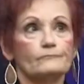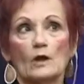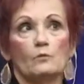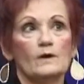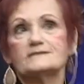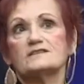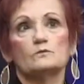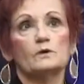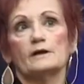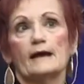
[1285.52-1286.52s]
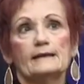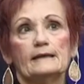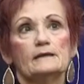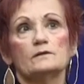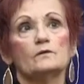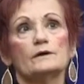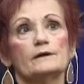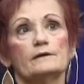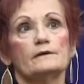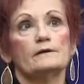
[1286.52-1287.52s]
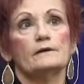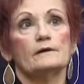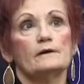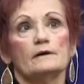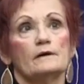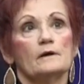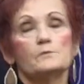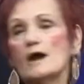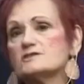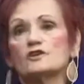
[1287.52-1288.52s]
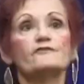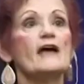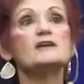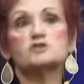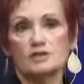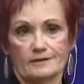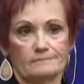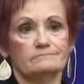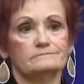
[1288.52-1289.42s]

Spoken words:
what's the word I need, Lord? Preservation.